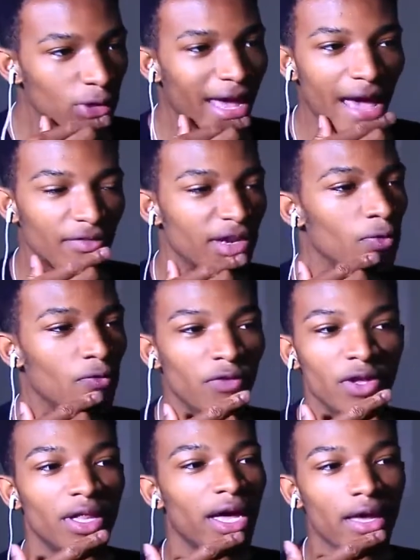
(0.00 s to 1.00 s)
anal cavity will
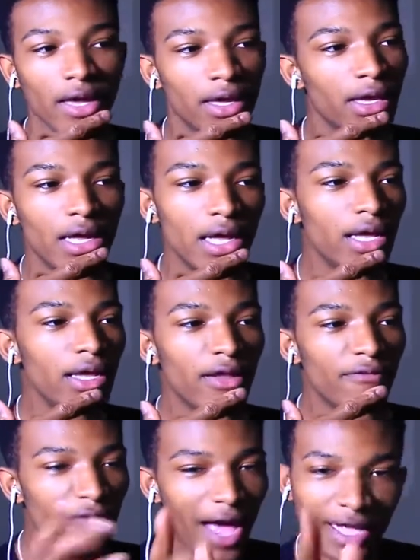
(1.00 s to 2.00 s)
feel like.
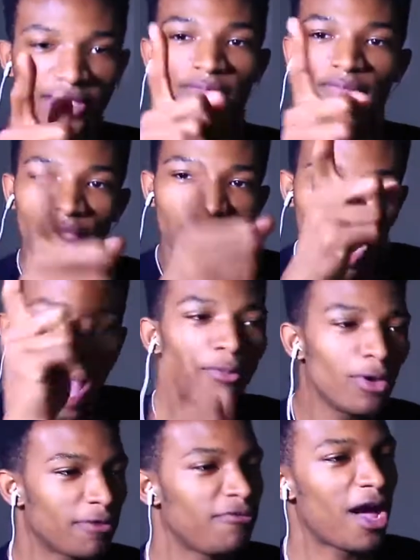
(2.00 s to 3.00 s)
In fact,
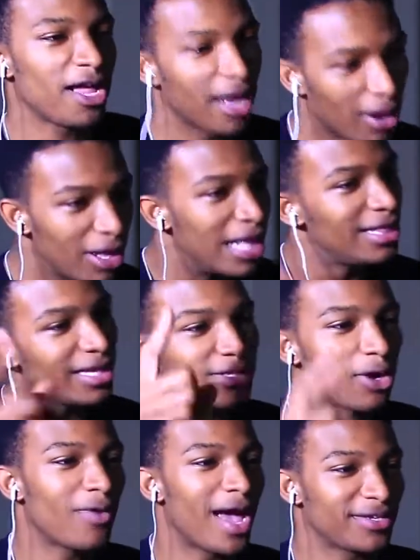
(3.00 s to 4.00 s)
I want to find out.
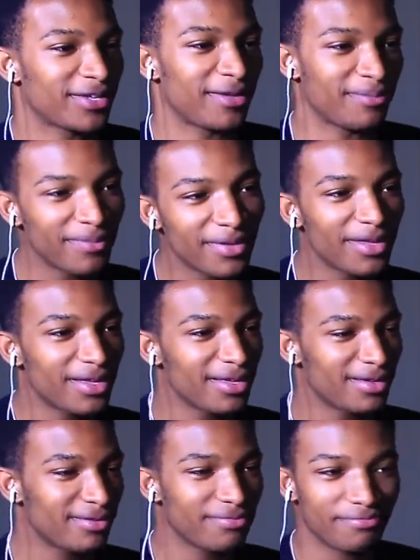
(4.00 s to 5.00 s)
Let's go ask him.
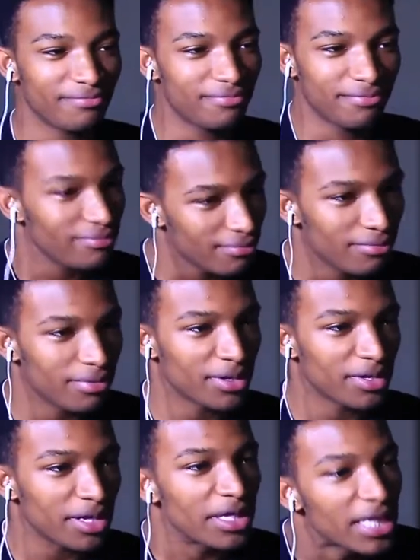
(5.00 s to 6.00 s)

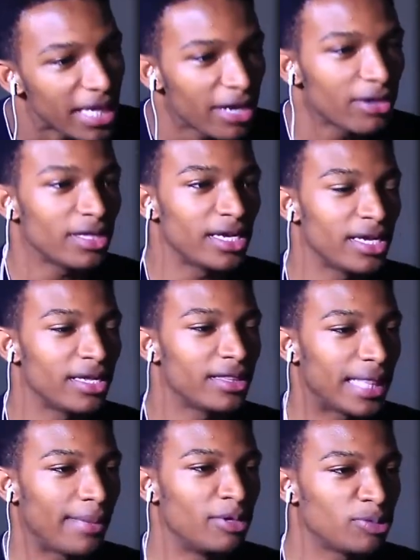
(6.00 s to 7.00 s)
But clearly,
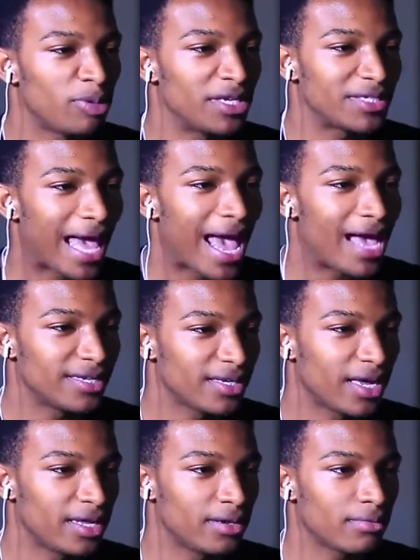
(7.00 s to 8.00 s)
they misplaced
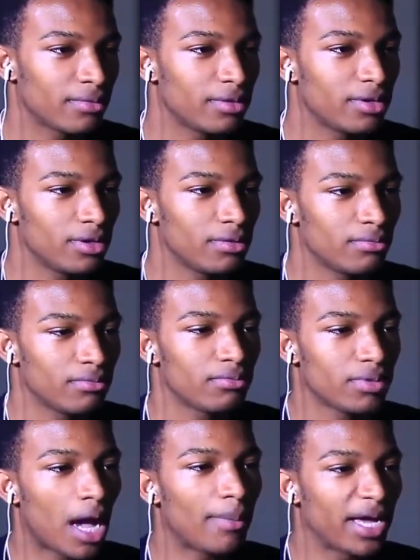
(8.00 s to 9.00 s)
ask and
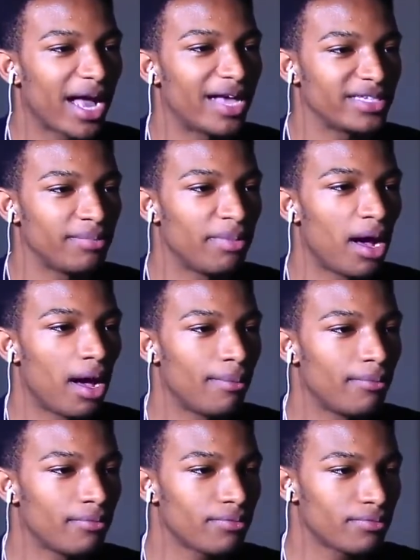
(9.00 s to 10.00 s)
kamikaze
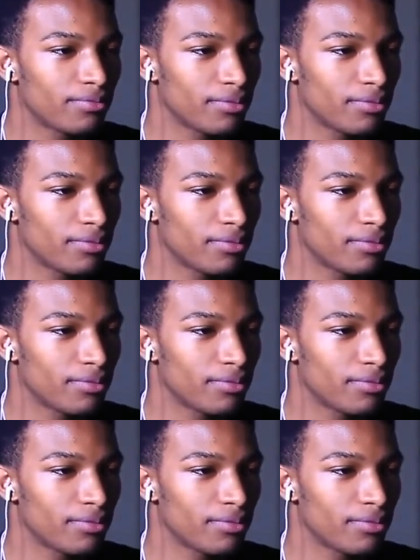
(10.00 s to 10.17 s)
bomb.